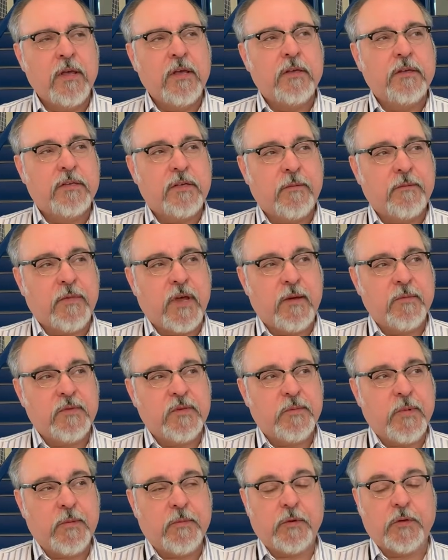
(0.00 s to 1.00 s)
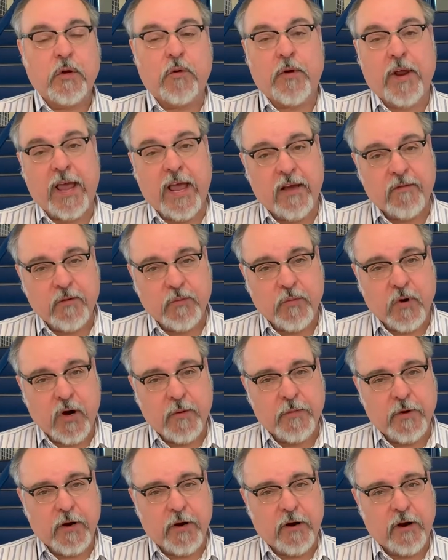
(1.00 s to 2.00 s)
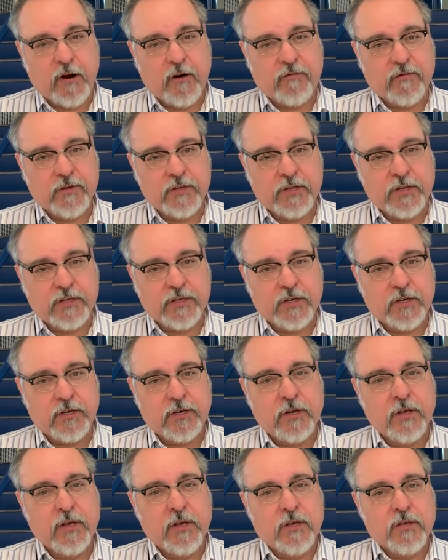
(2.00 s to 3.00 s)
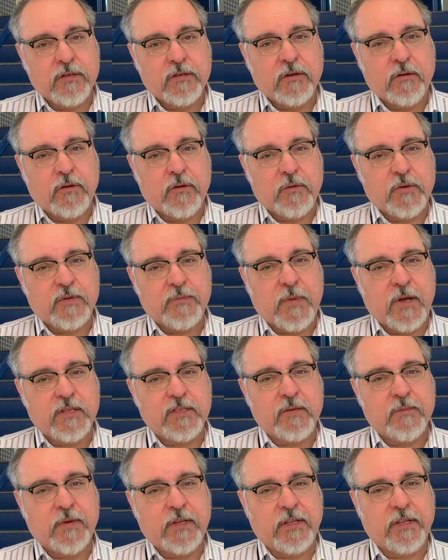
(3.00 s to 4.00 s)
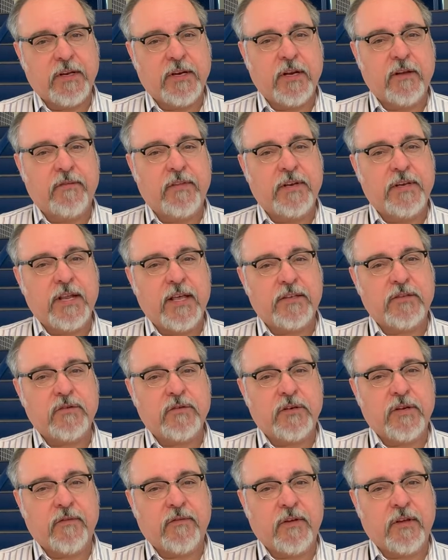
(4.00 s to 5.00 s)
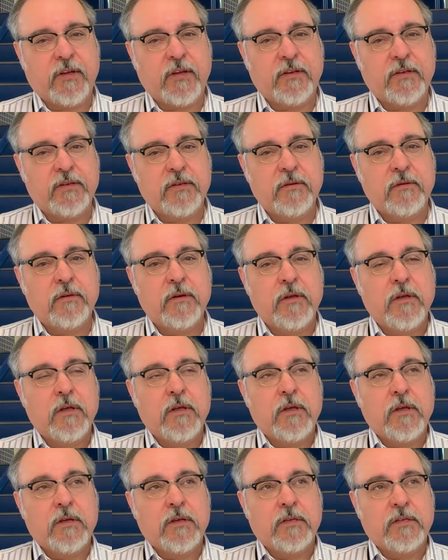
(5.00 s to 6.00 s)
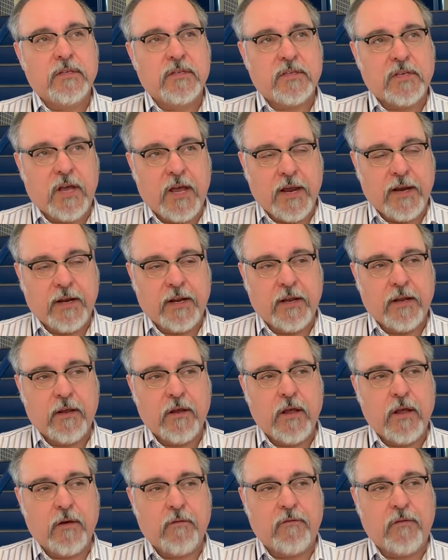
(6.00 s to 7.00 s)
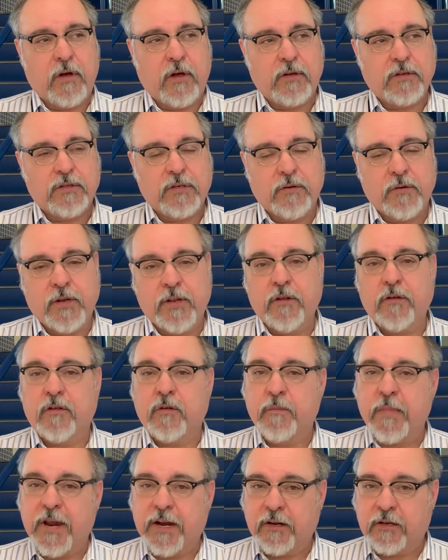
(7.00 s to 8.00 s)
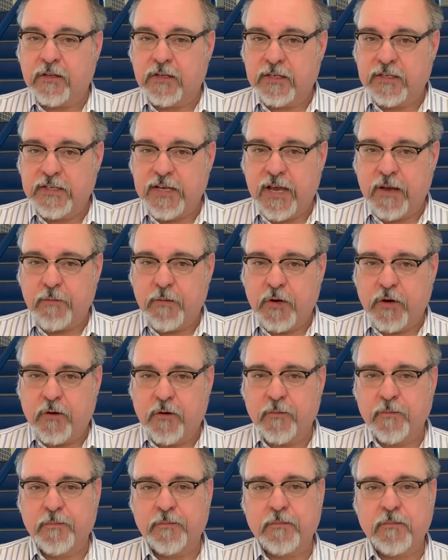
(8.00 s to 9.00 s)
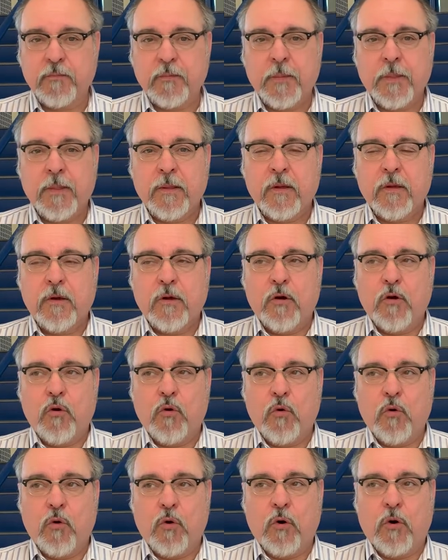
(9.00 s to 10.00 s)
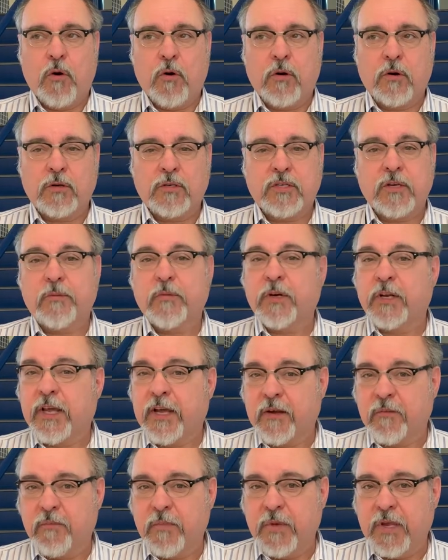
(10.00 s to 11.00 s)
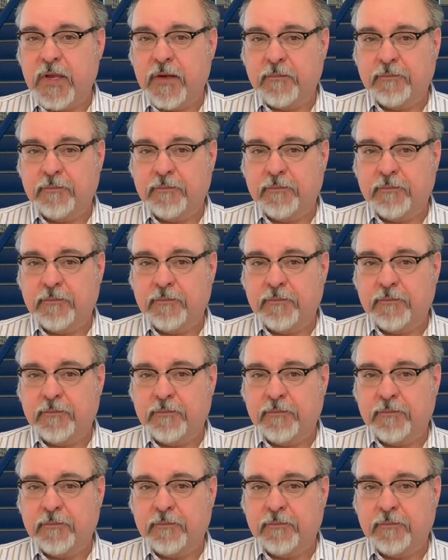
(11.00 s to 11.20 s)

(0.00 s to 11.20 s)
Sometimes people don't have a primary care physician, so the responsibility of the death certificate signing falls to either the medical examiner or someone like me.